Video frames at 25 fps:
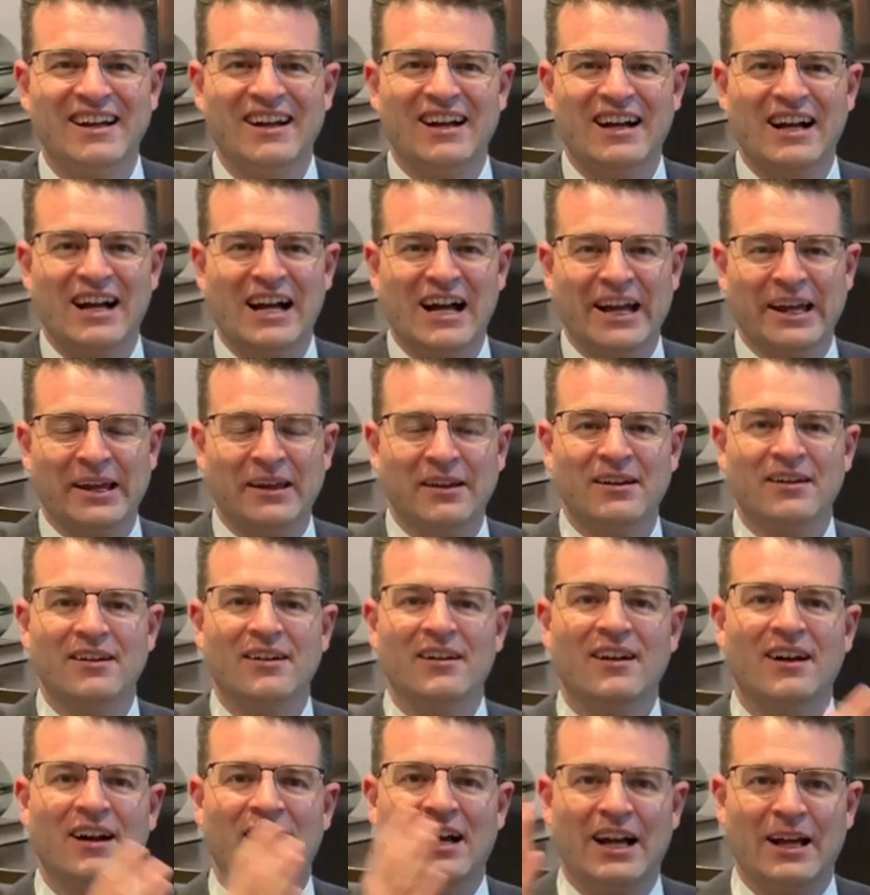Hi,
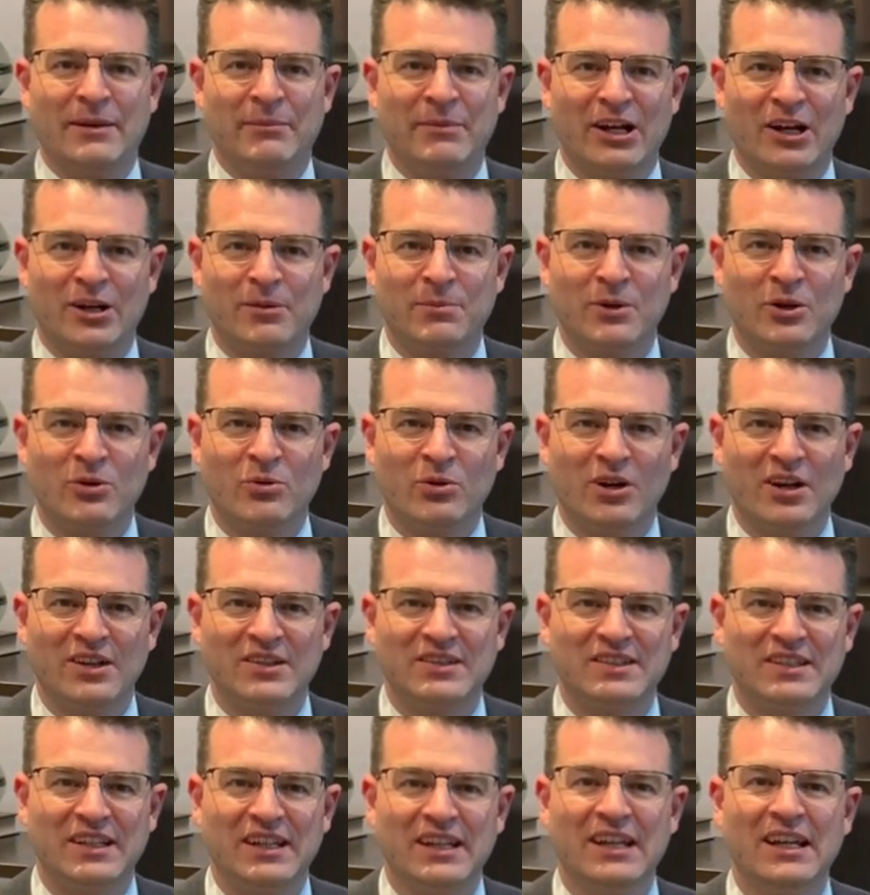I'm Eric
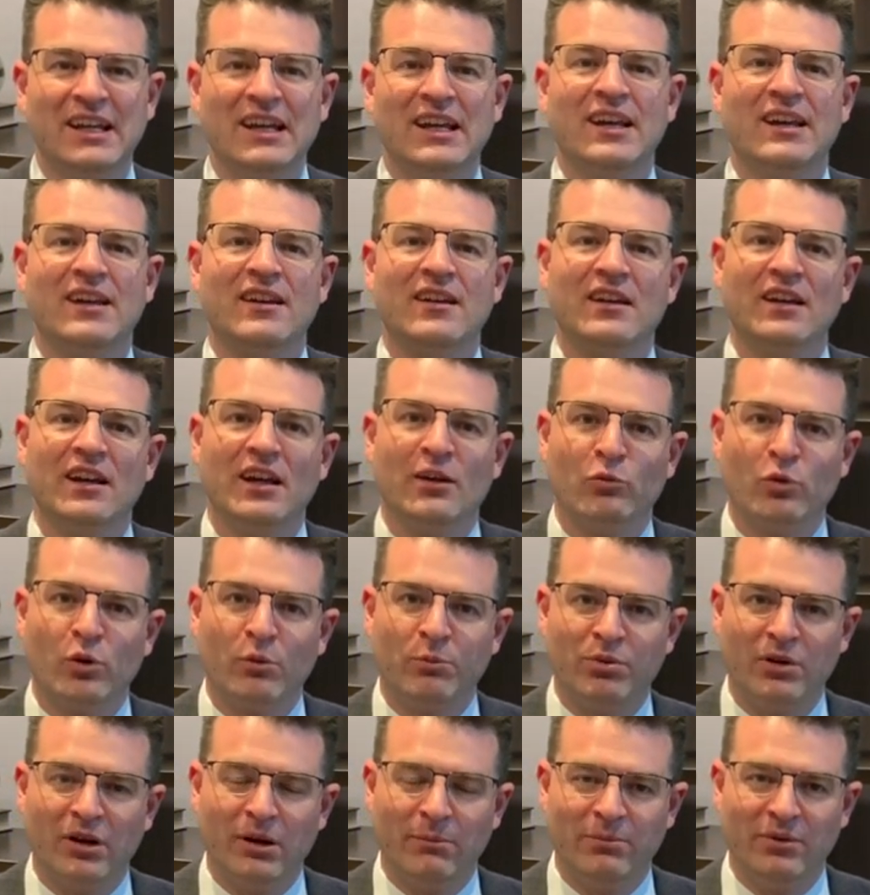Michrowski and we're
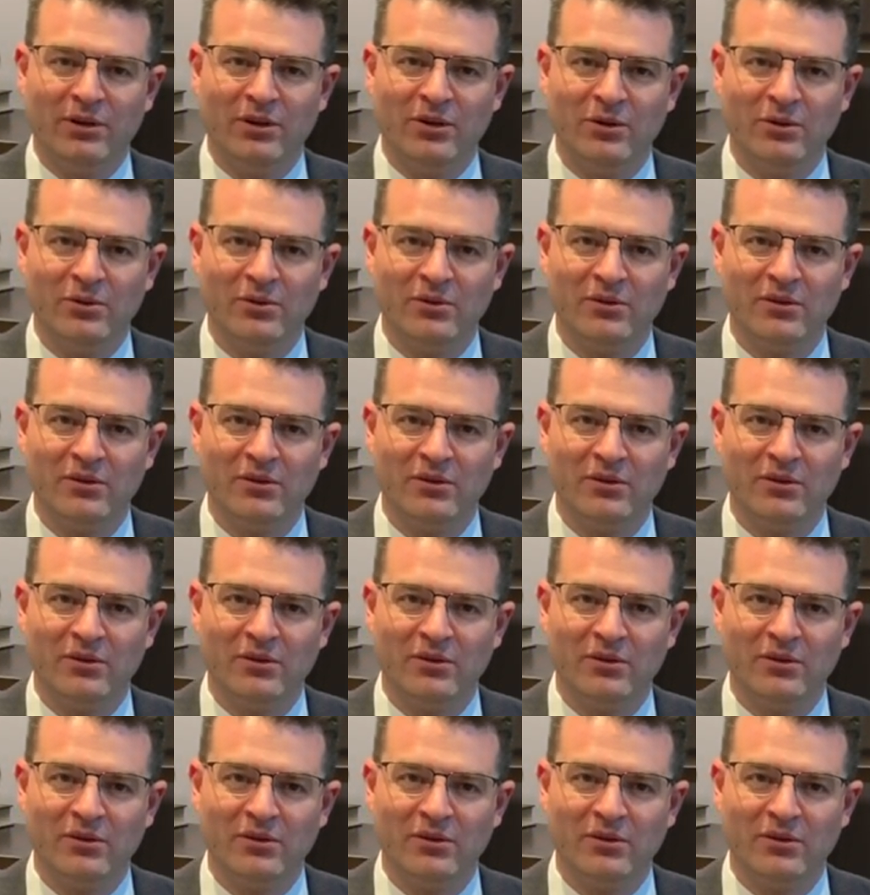Propulo.